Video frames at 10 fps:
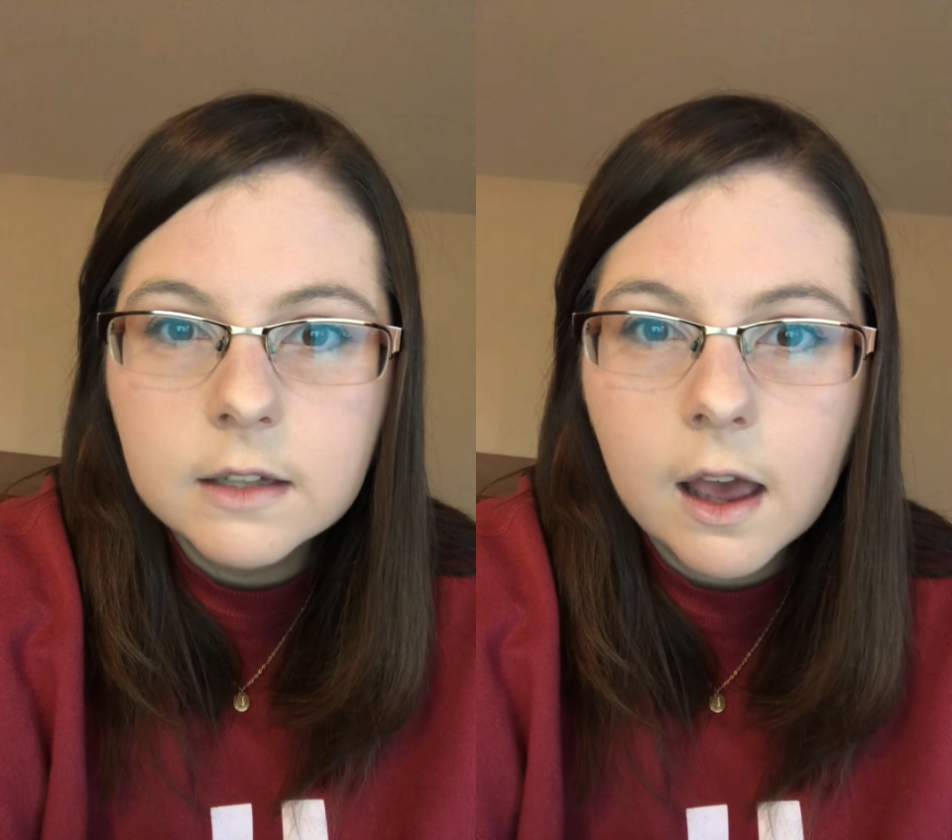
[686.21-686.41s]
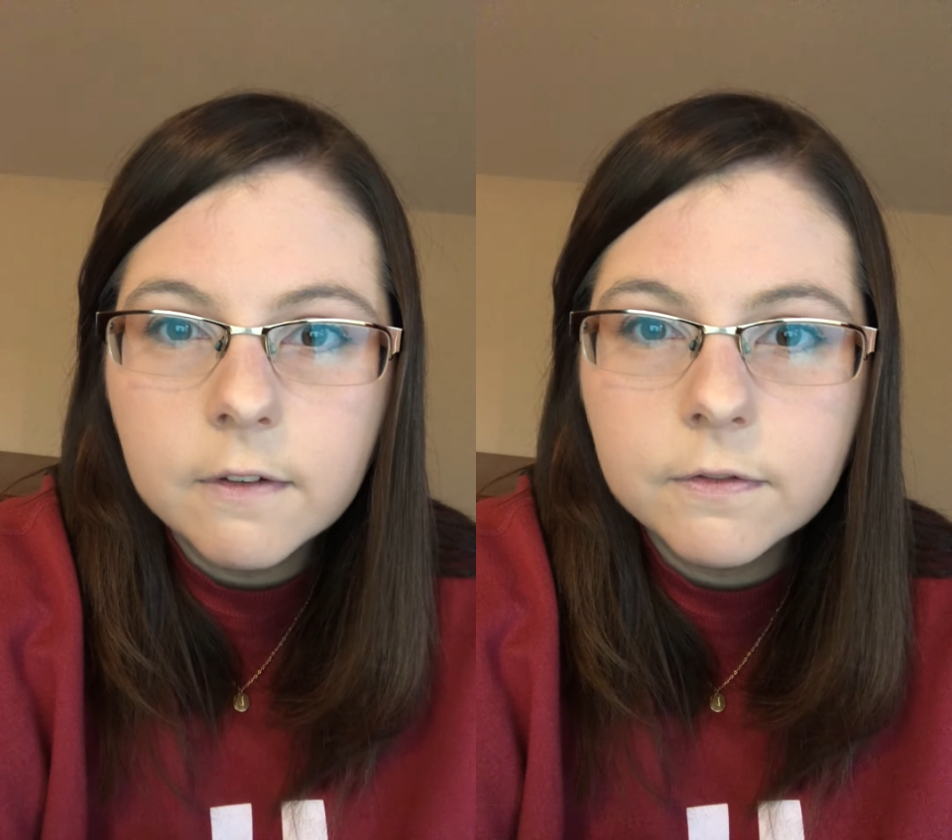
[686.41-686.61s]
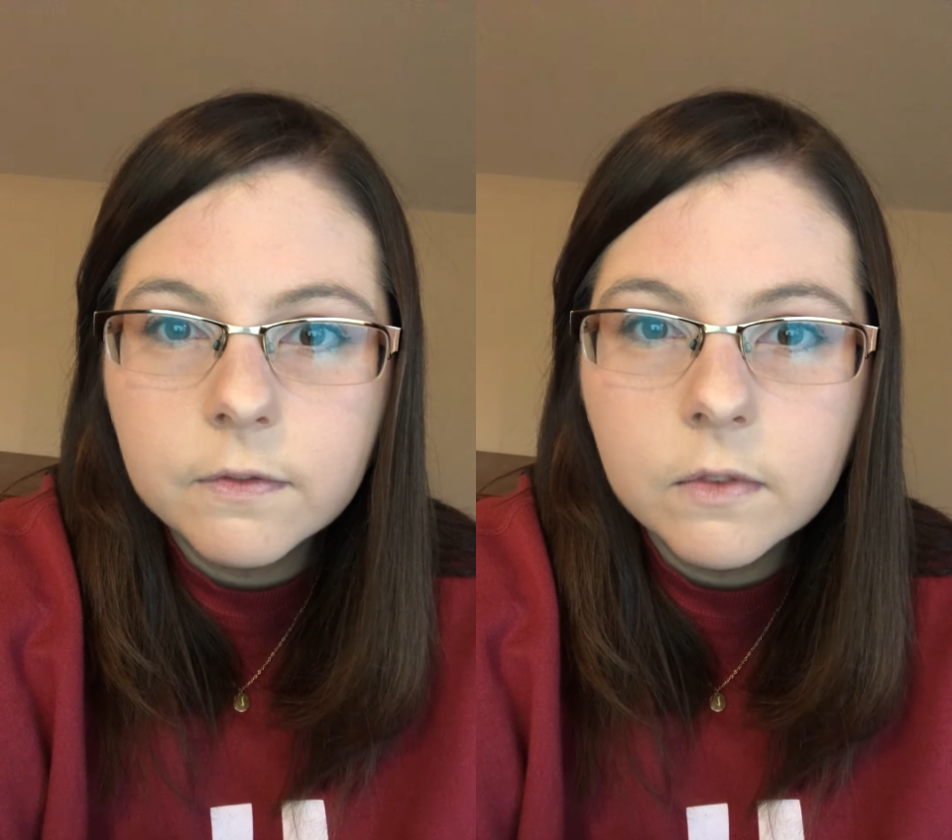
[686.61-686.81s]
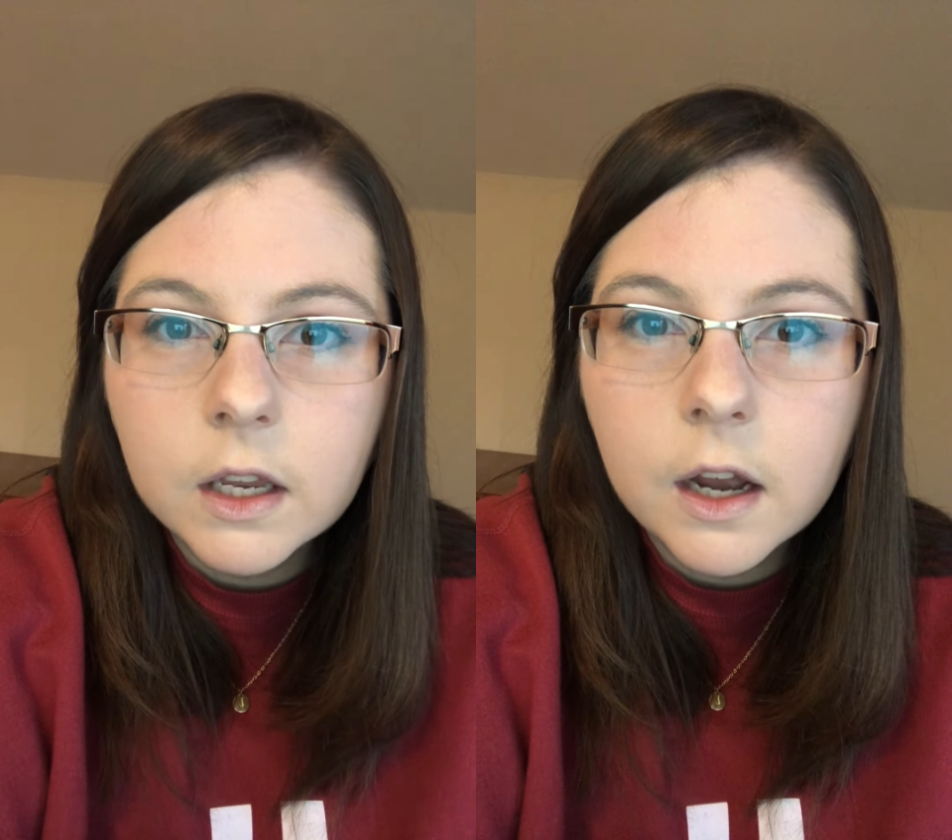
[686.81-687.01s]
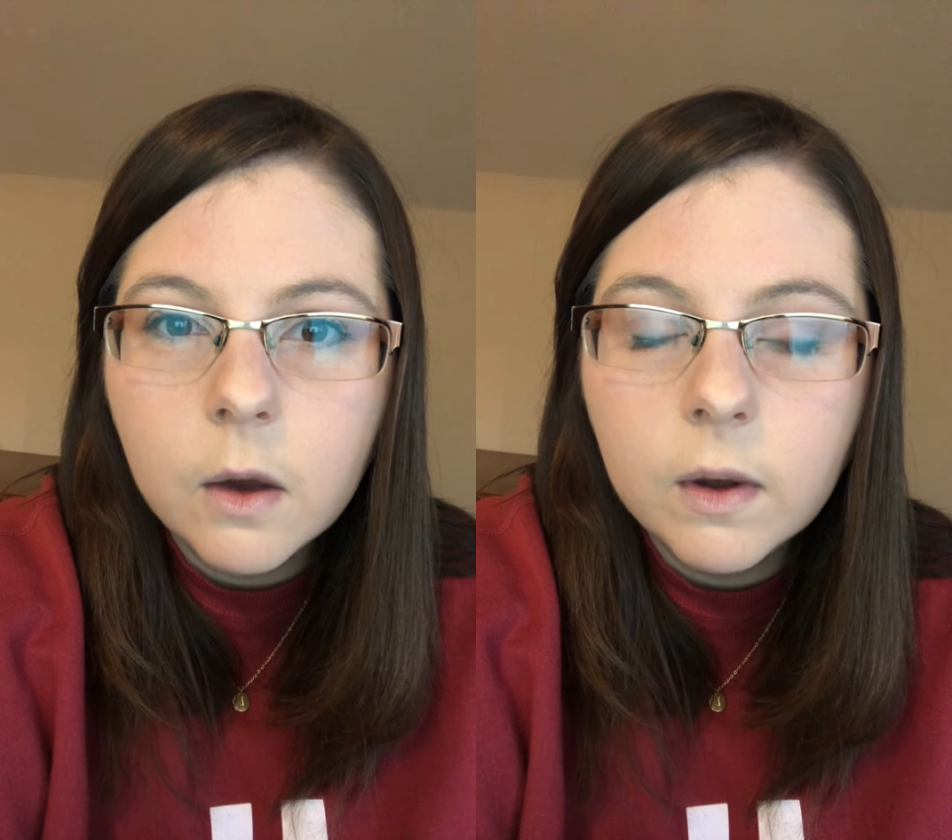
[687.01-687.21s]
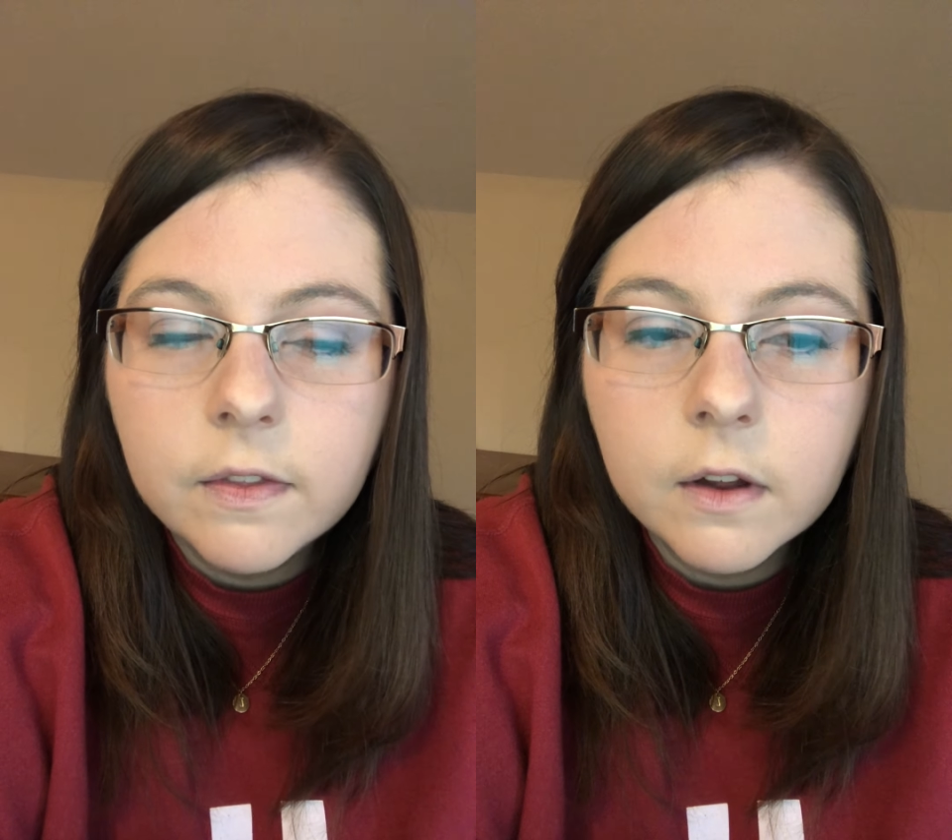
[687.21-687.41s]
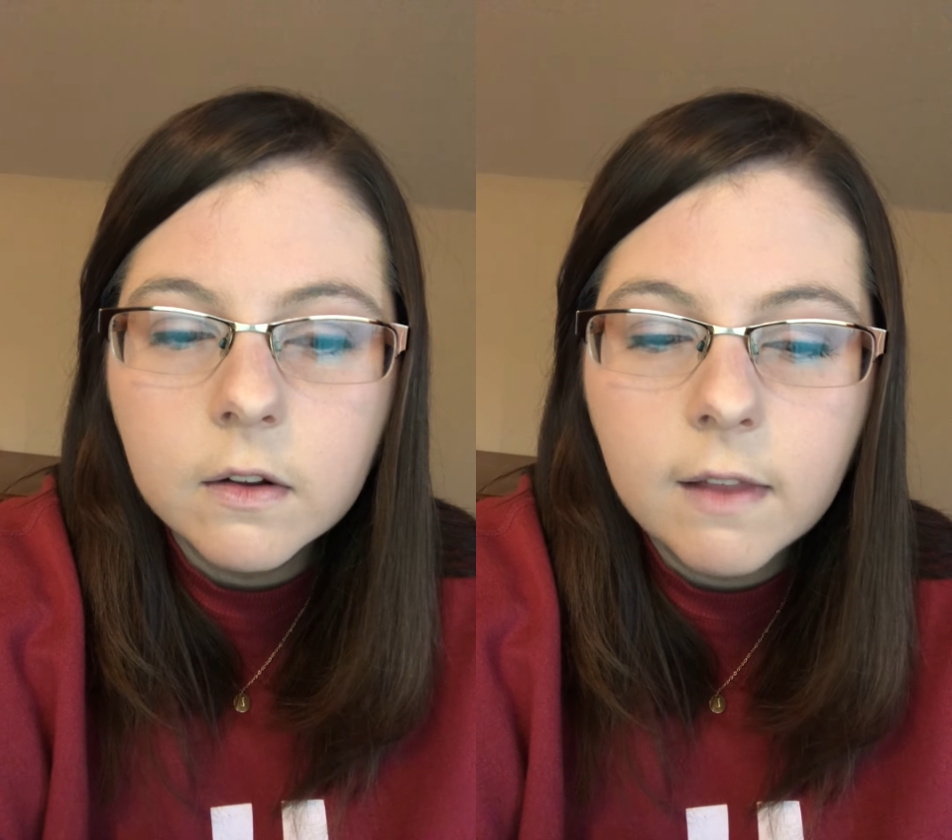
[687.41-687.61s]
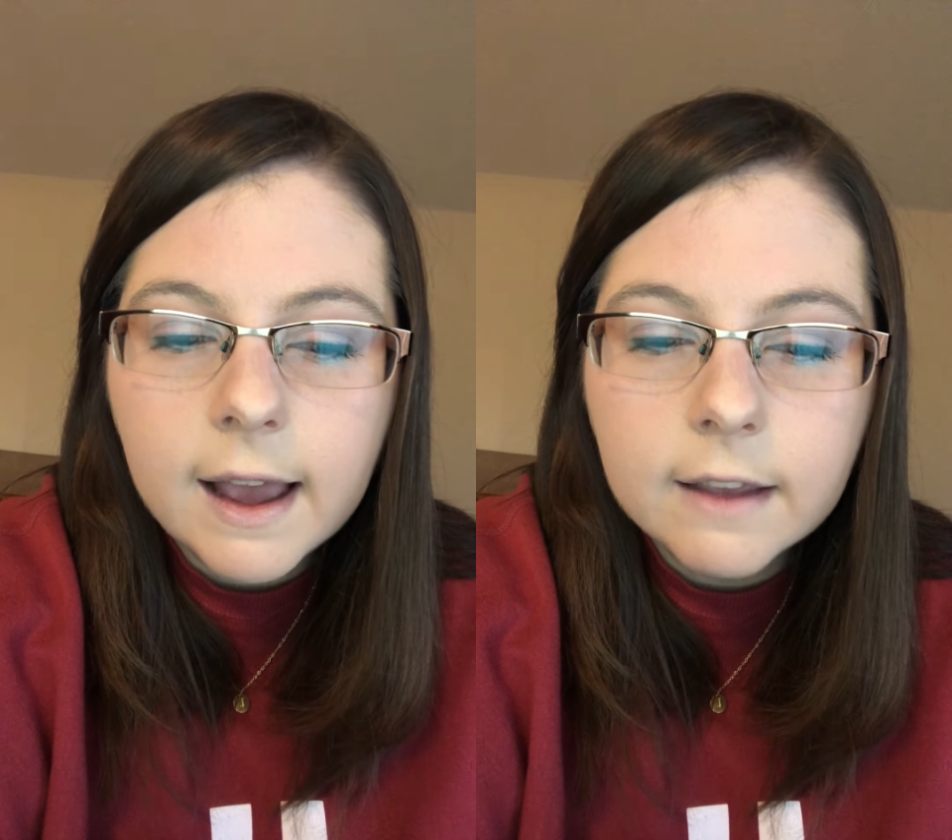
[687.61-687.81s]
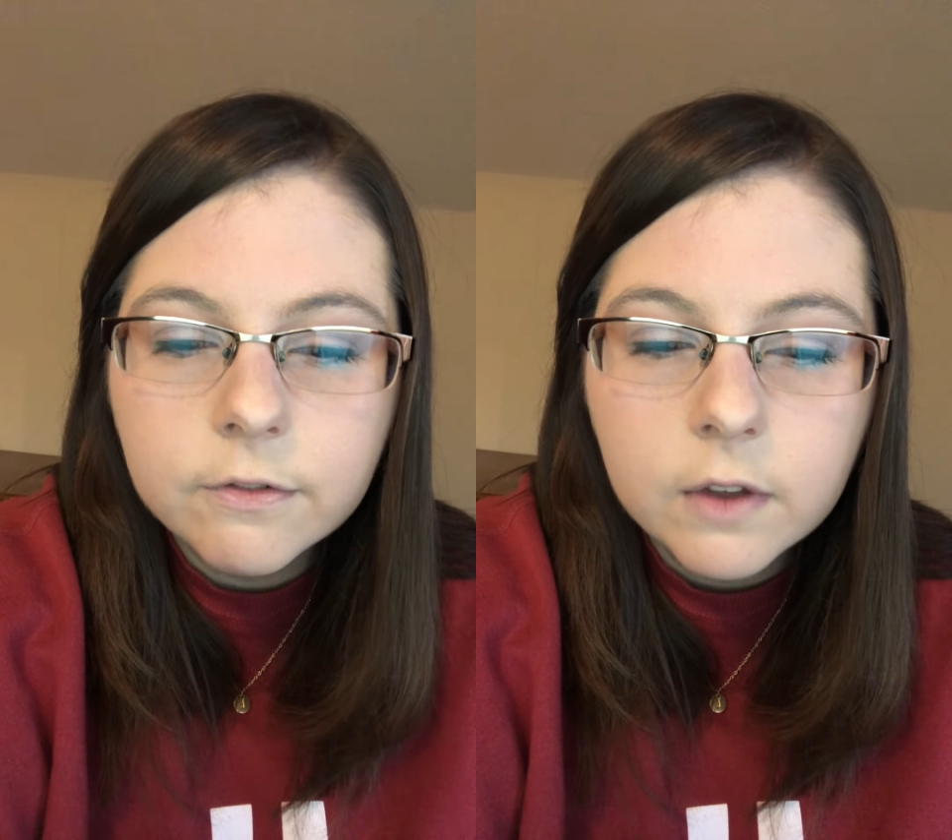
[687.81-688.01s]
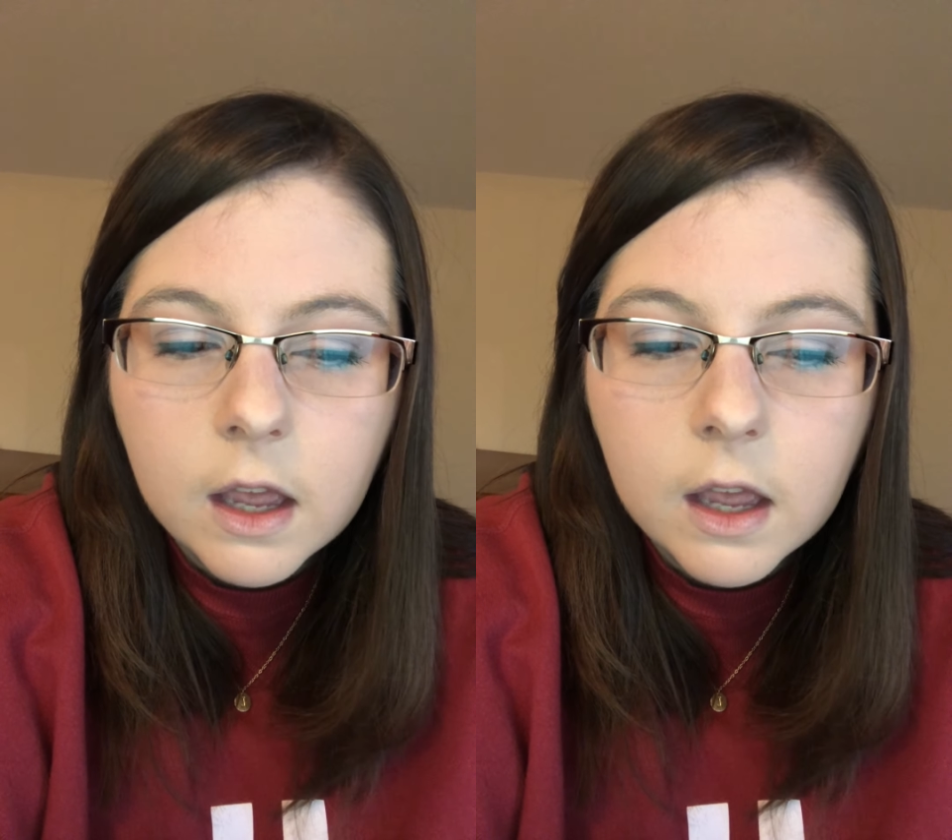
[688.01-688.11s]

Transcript: stuff, you know, in their life,